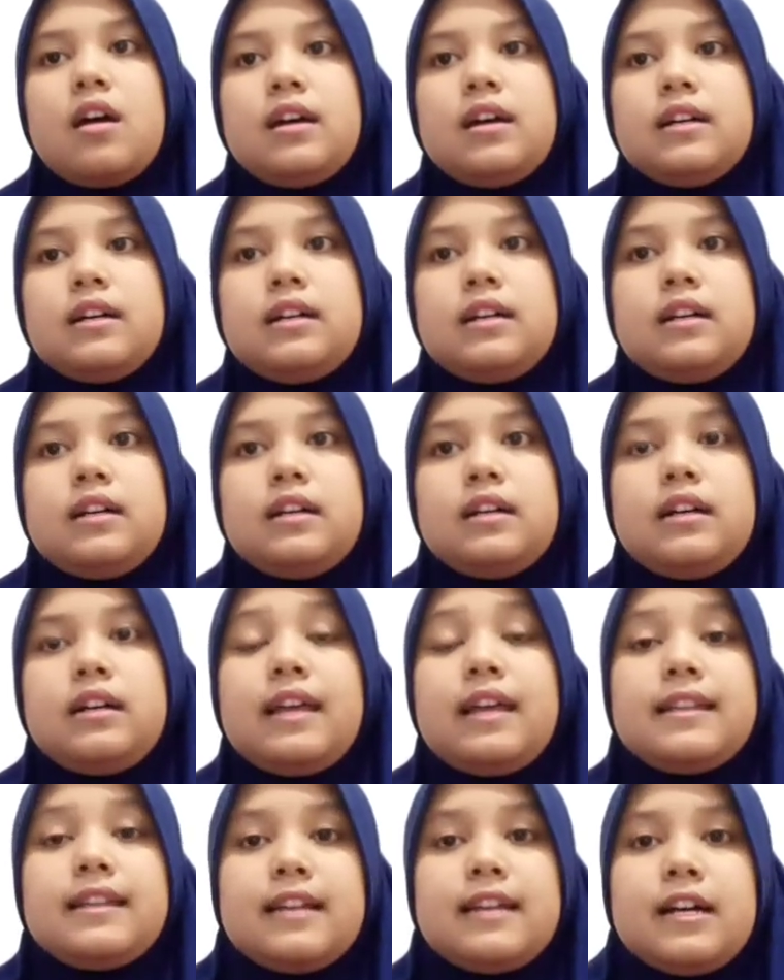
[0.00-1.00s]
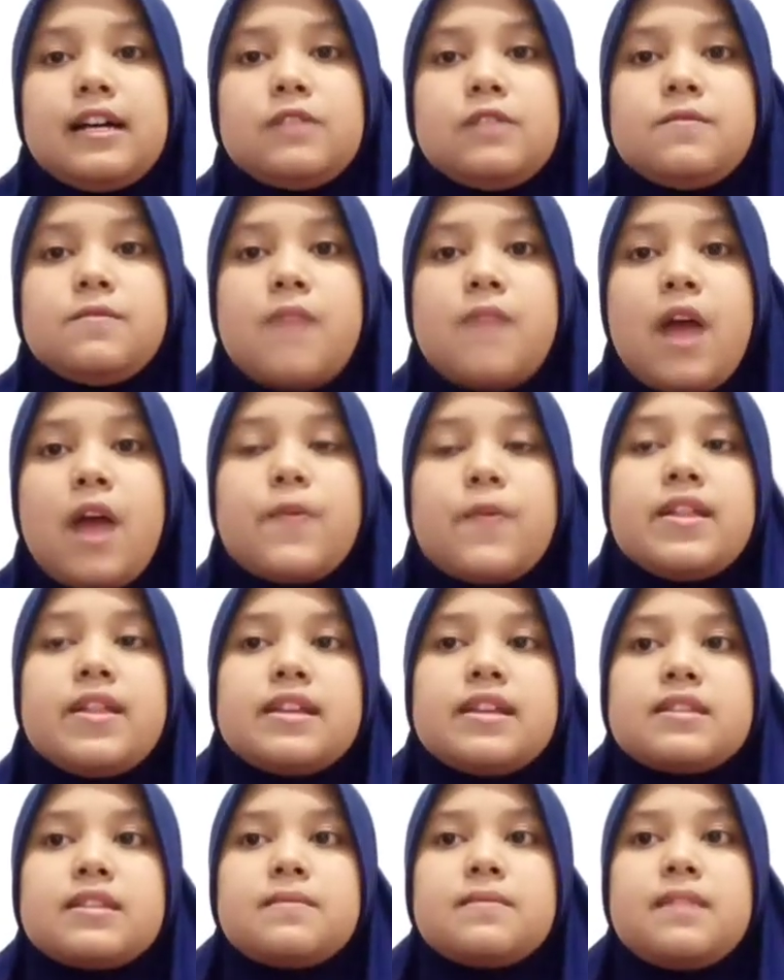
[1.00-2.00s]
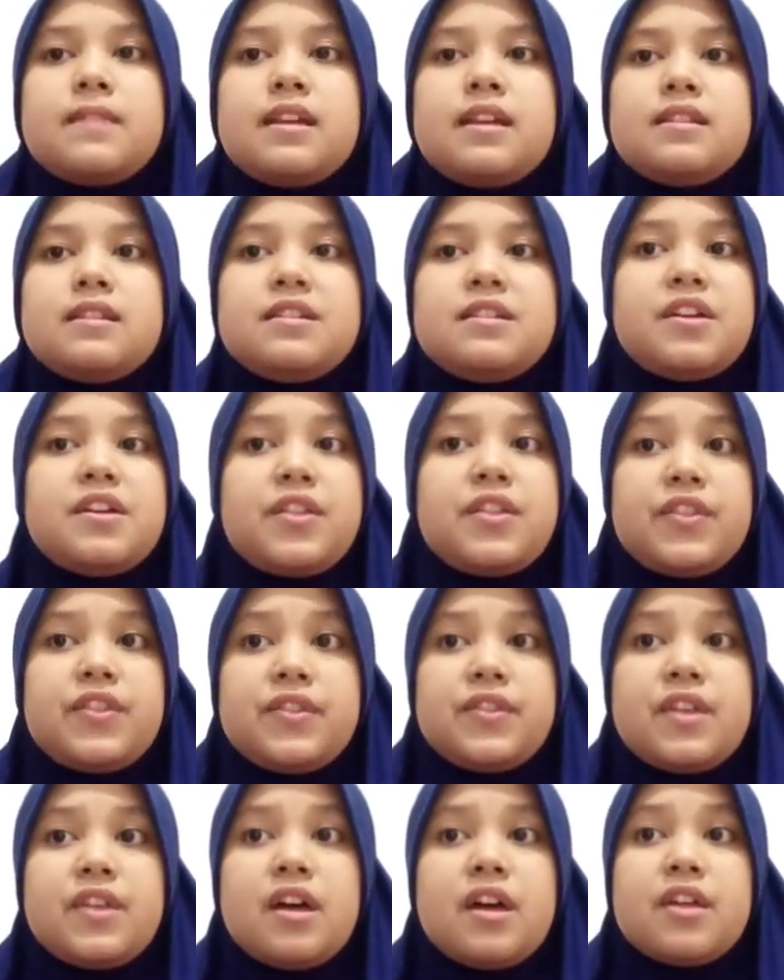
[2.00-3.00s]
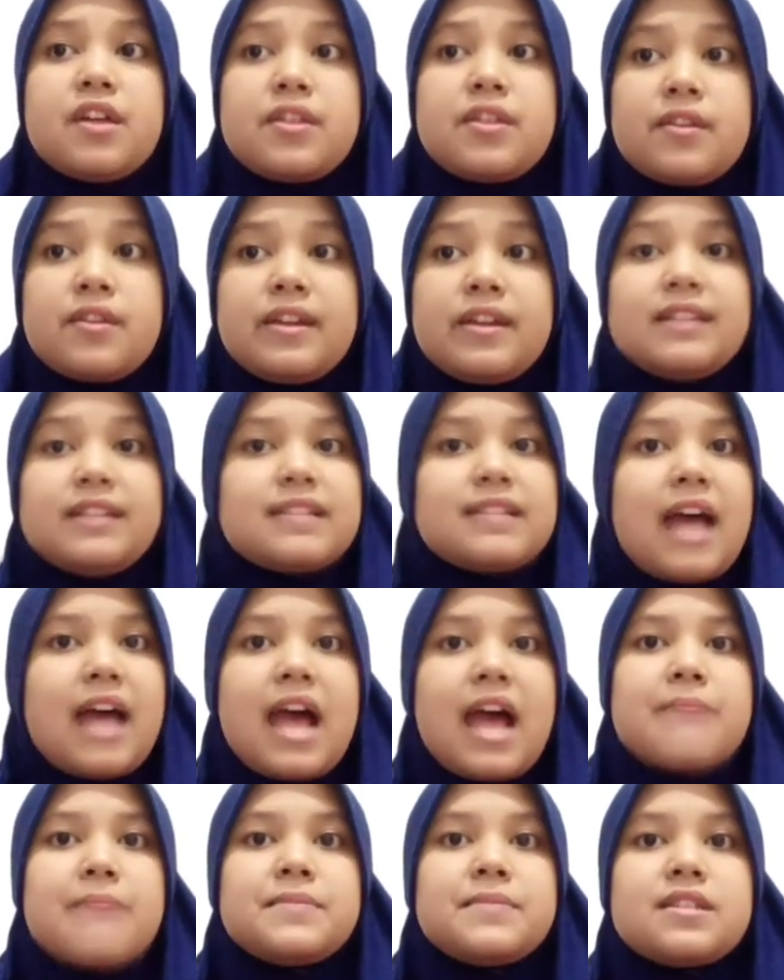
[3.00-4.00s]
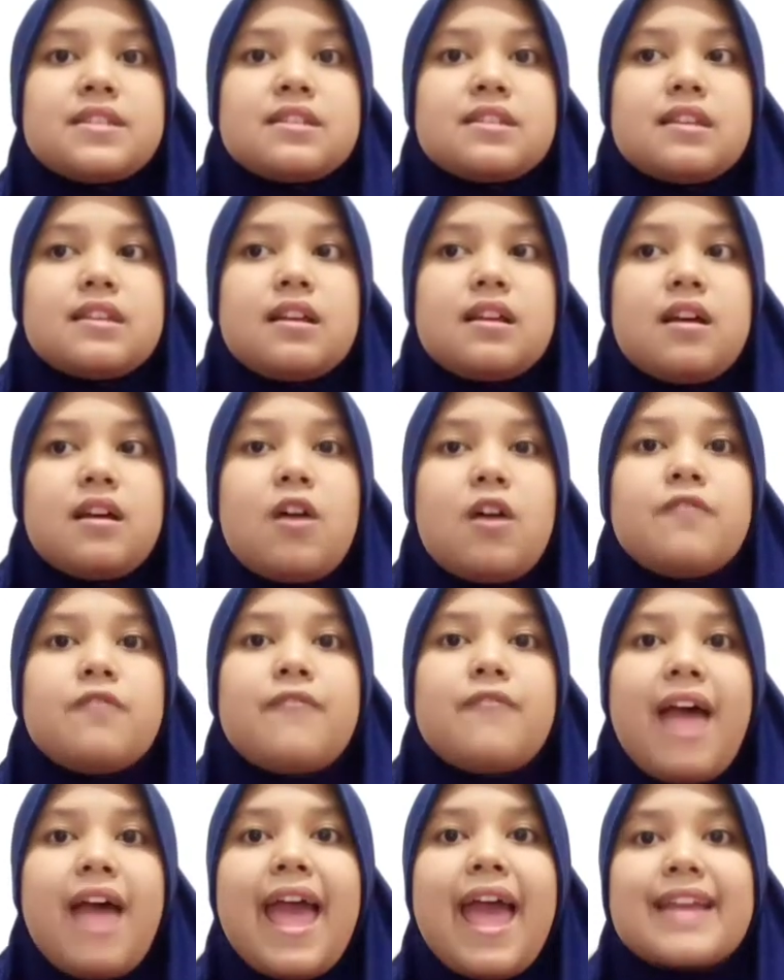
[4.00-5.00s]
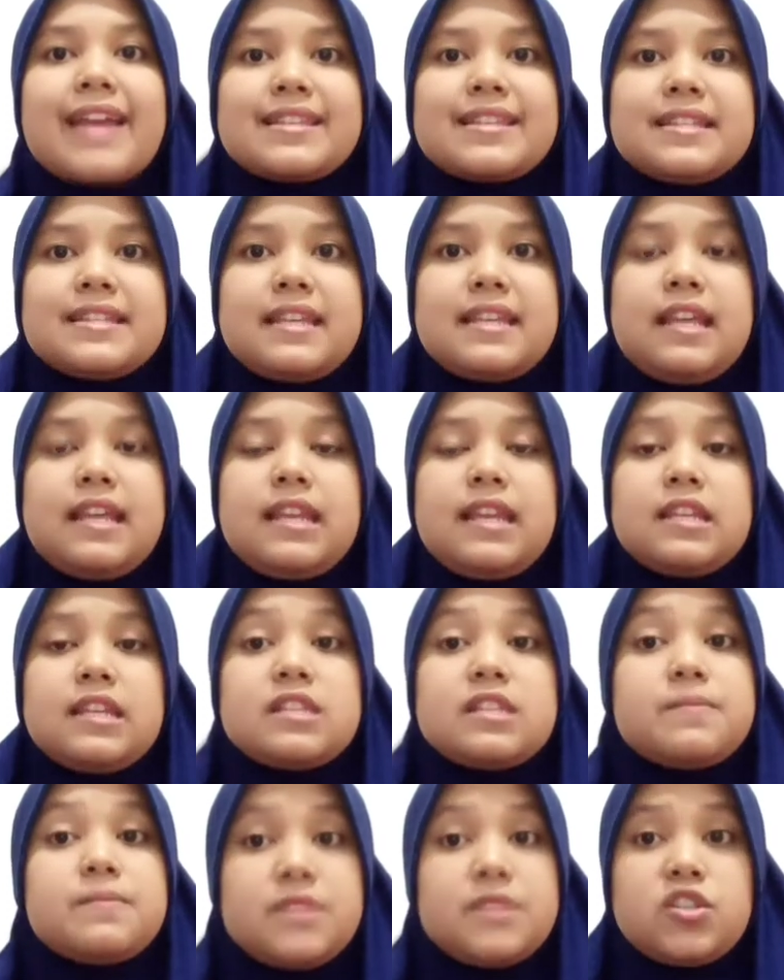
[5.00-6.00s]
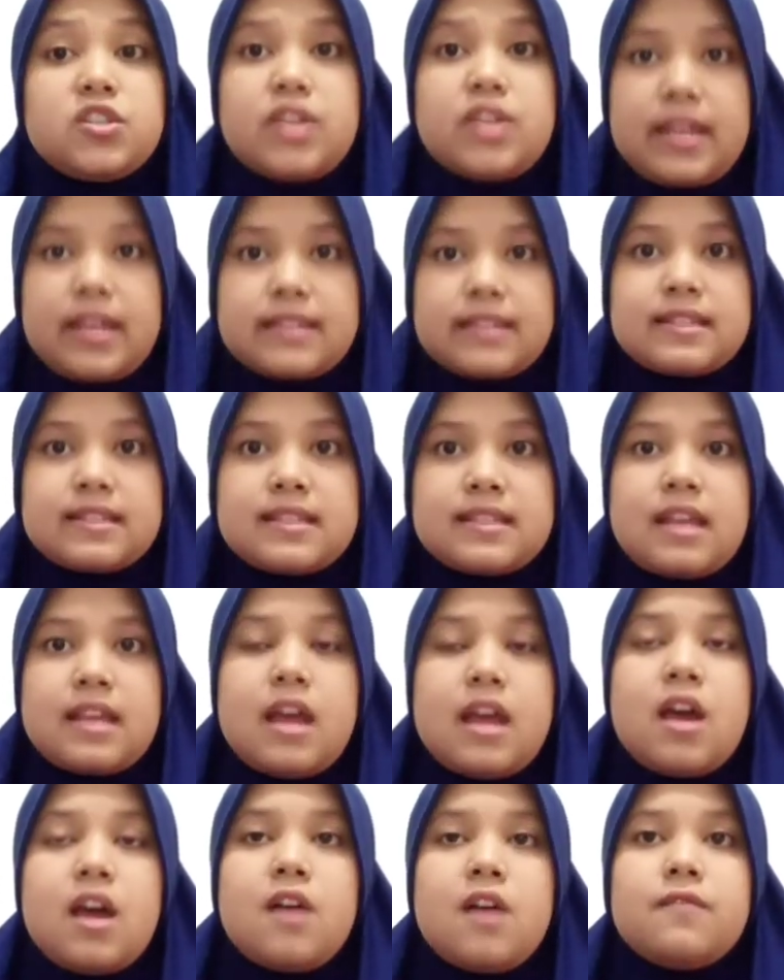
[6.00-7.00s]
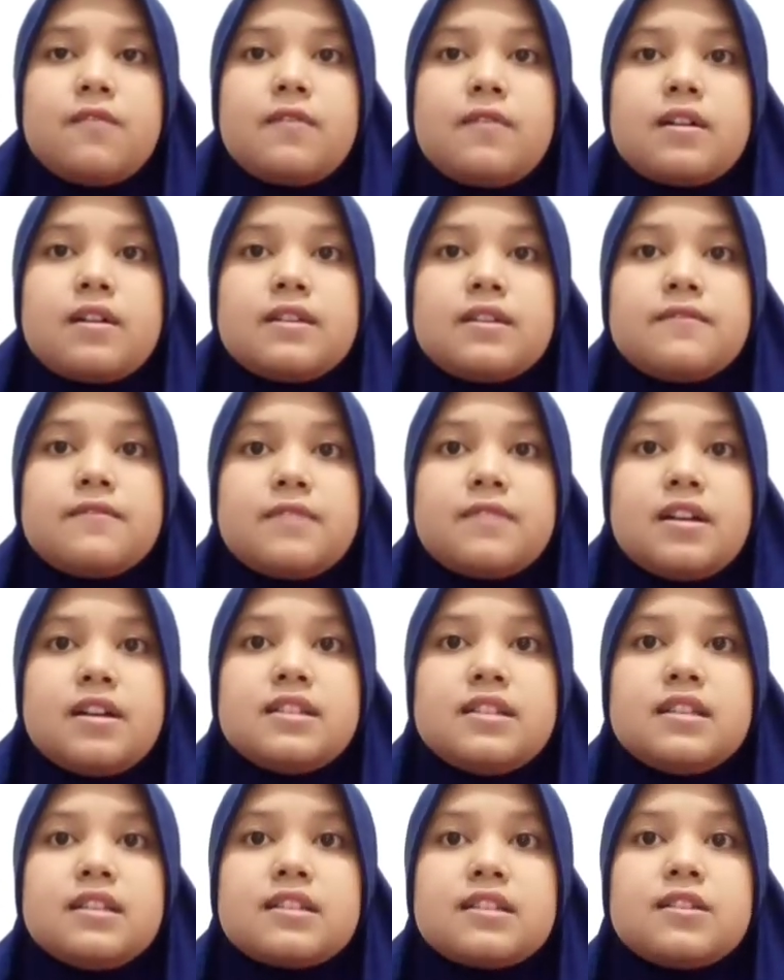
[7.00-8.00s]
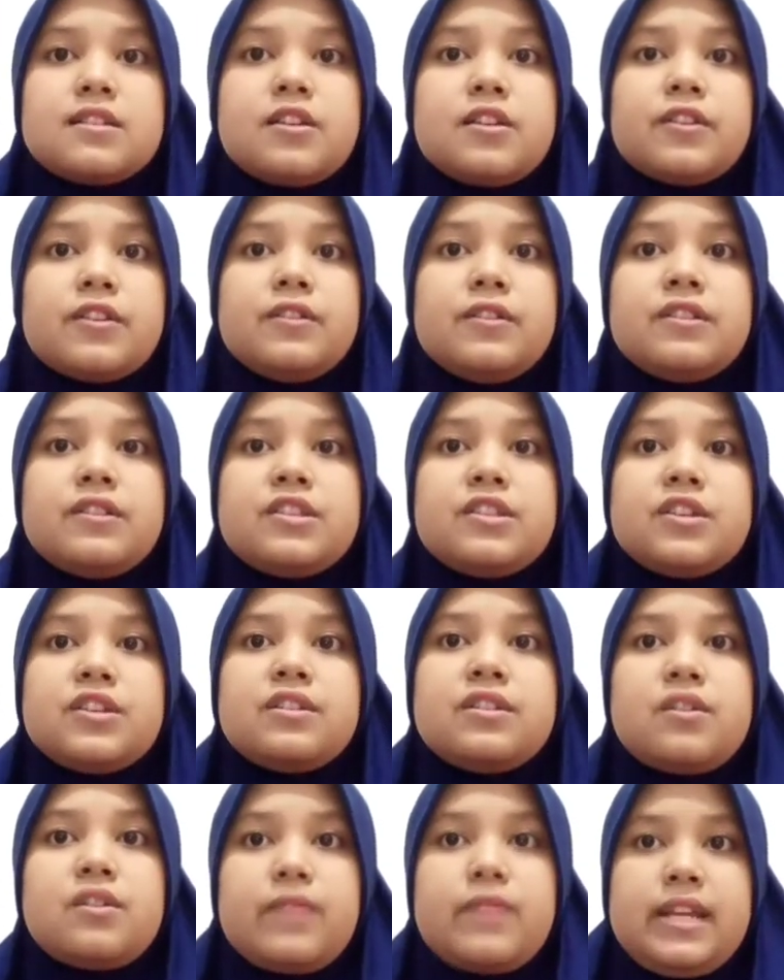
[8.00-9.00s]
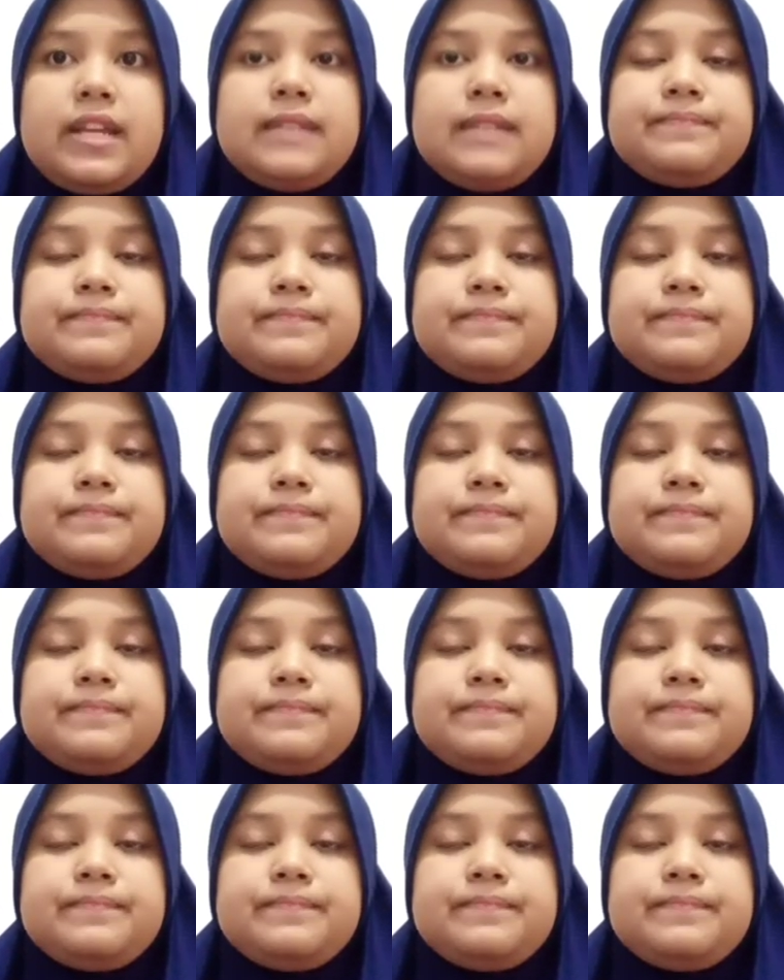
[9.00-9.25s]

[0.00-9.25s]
And now I will explain the 3 types of acts in speech acts. For the first is locutionary.